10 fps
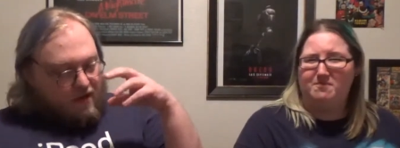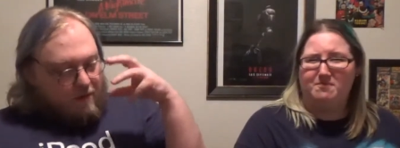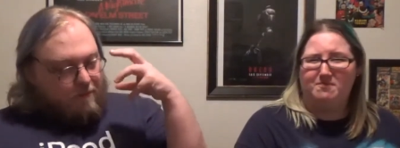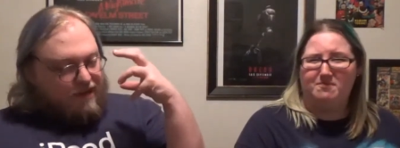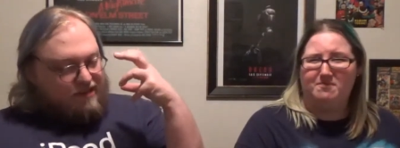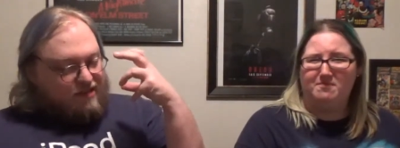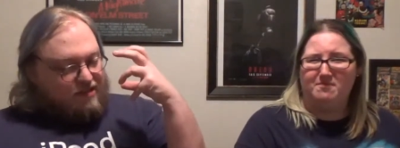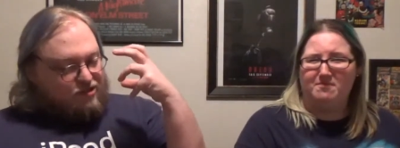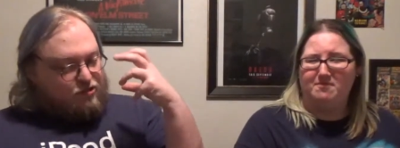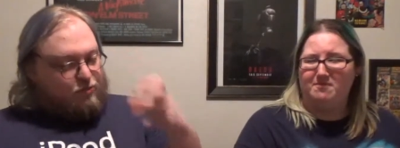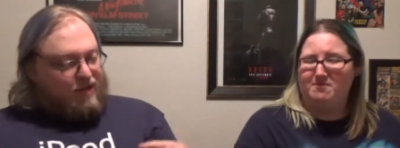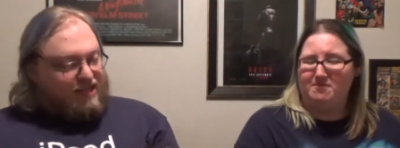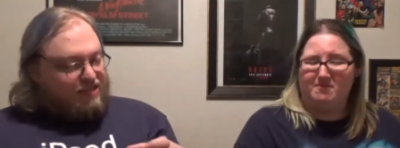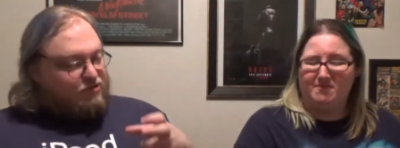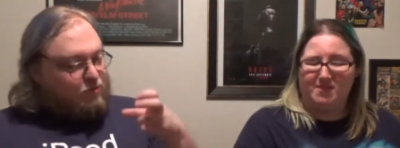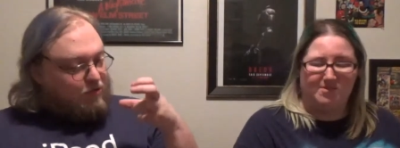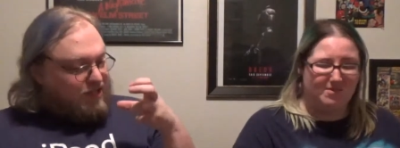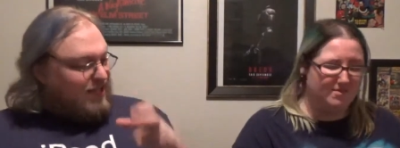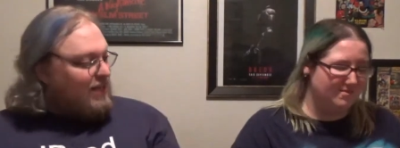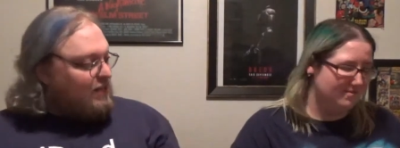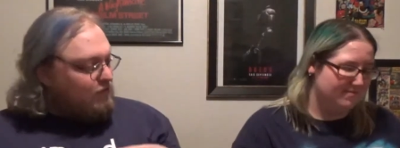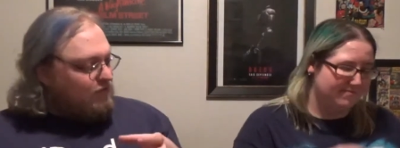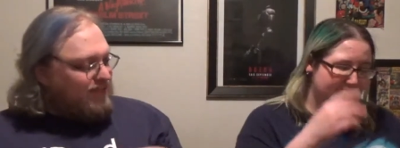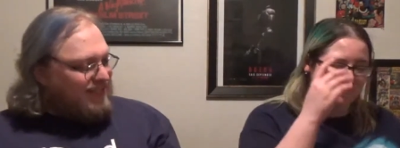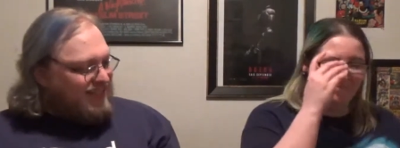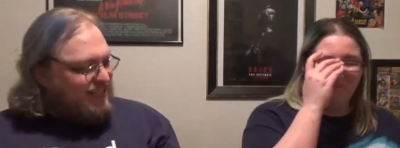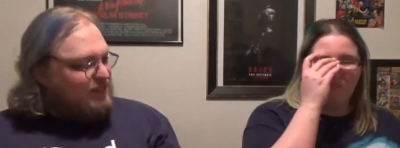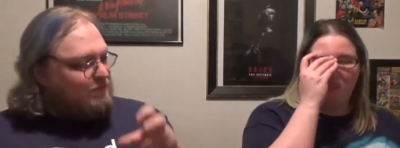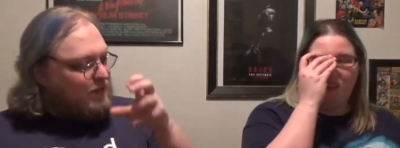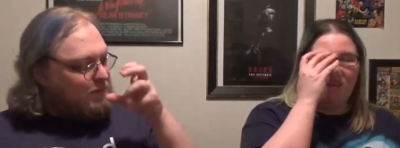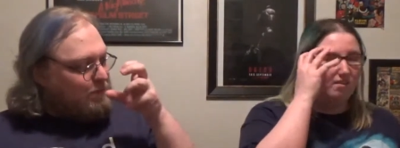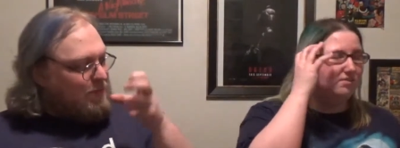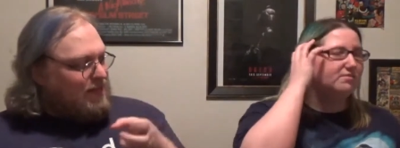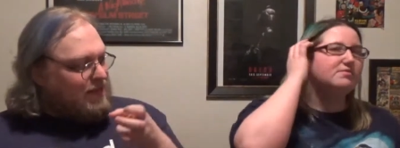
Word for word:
Speaker 1: But the sweetness will kill the heat, but make the